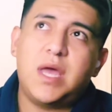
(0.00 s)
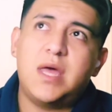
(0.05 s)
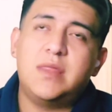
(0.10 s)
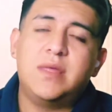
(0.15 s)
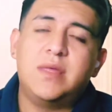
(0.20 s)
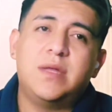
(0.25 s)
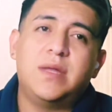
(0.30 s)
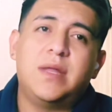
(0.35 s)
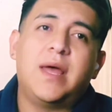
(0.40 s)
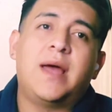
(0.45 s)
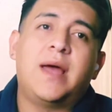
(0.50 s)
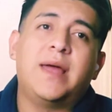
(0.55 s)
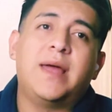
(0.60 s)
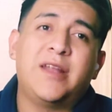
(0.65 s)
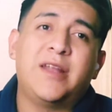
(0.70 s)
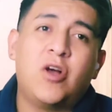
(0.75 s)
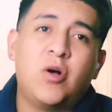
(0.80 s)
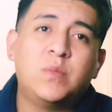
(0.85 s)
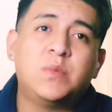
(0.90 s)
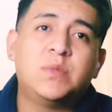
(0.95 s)
and then
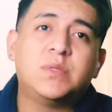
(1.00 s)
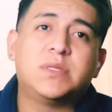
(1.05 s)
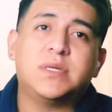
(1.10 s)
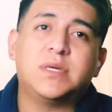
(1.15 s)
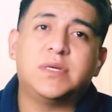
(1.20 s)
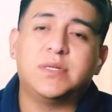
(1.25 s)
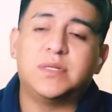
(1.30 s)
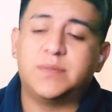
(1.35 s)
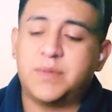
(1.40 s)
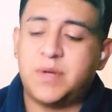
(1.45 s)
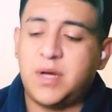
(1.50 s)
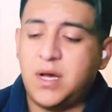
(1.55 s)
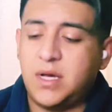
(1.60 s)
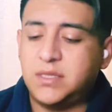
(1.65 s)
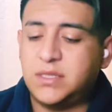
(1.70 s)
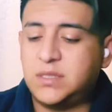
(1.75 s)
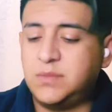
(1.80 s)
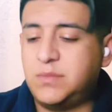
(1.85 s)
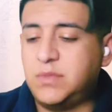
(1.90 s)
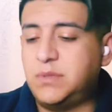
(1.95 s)
it almost ended up
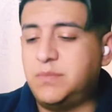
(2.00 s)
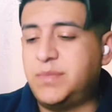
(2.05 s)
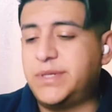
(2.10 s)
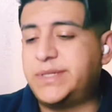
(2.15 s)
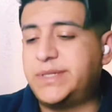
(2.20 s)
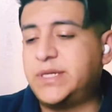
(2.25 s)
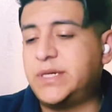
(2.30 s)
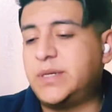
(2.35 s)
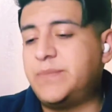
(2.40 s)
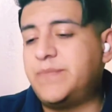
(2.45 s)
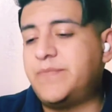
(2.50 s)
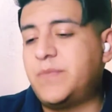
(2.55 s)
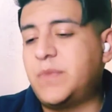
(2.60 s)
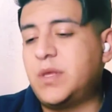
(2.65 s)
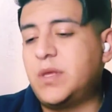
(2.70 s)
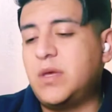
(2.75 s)
costing me big time.